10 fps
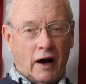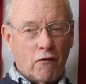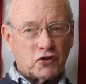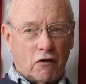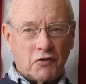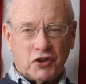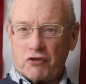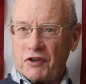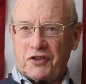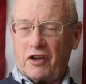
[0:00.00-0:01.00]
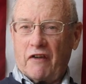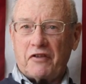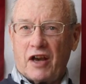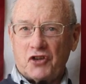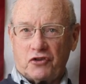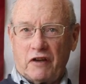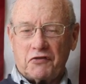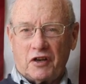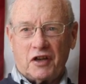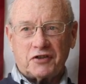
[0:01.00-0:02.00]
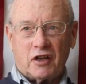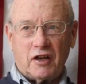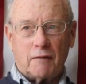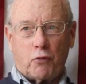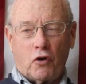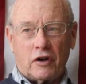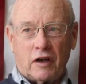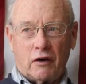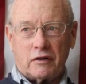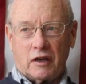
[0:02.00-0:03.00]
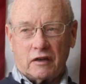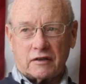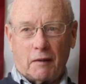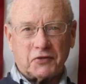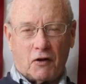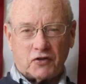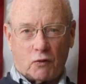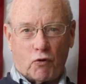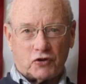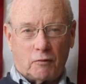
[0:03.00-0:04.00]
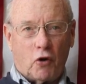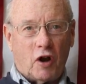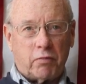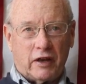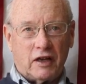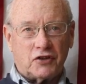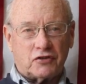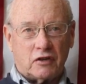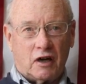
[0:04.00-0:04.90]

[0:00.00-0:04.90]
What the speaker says: I was always interested in aviation. Even as a young boy in Cub Scouts, I worked on model planes,